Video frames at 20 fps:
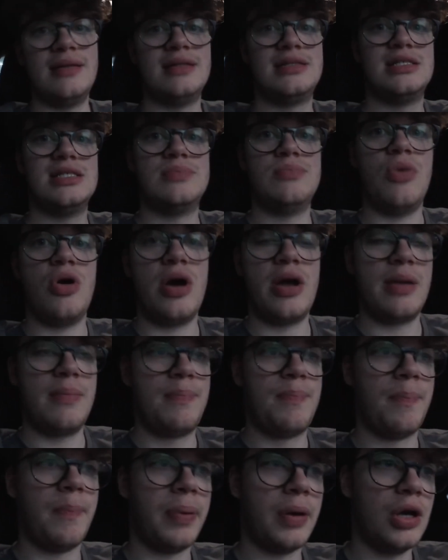this is my
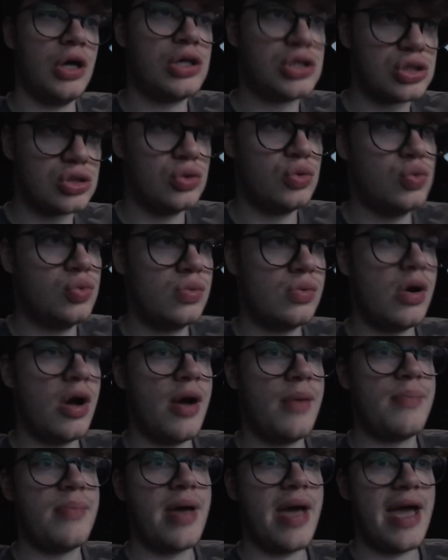personal
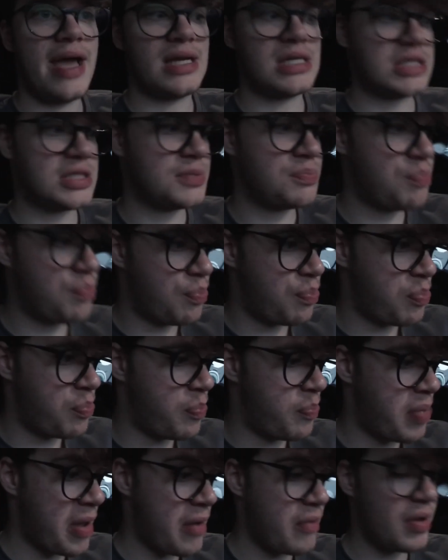
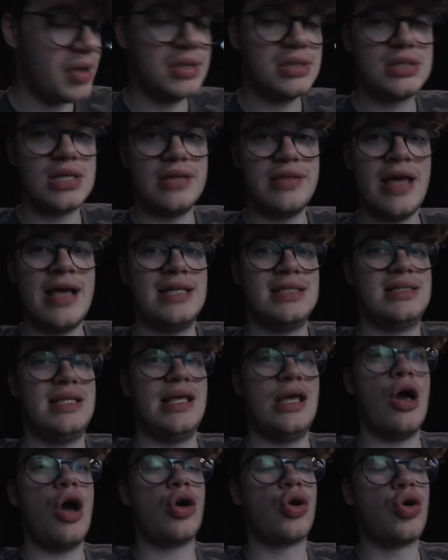experience, and that is
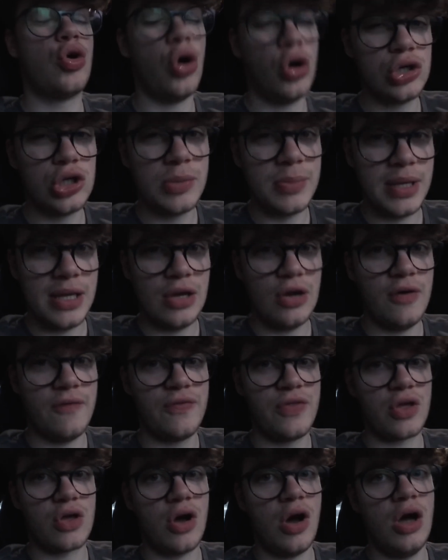the economy
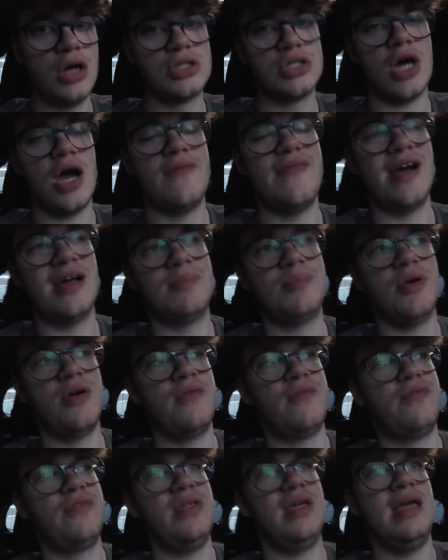of the car. So I've had
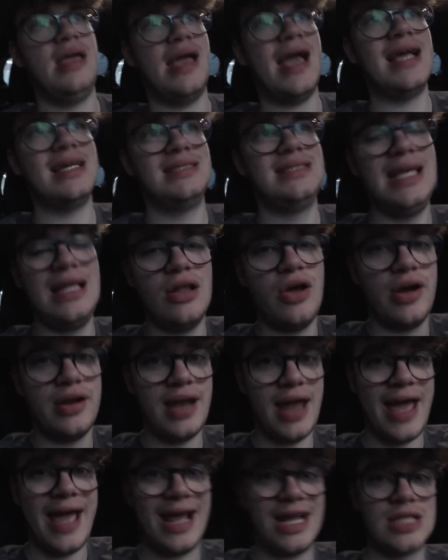both the ST
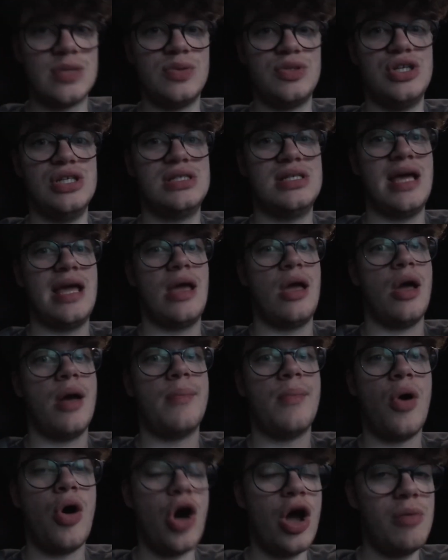line X, which is a
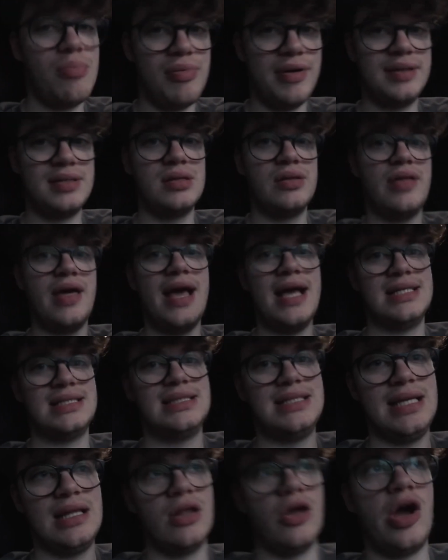hybrid, the
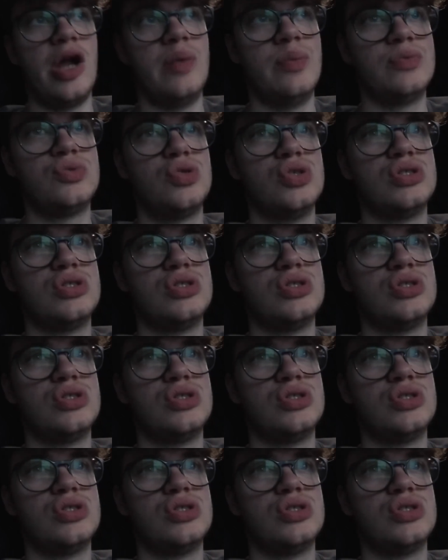ST line, which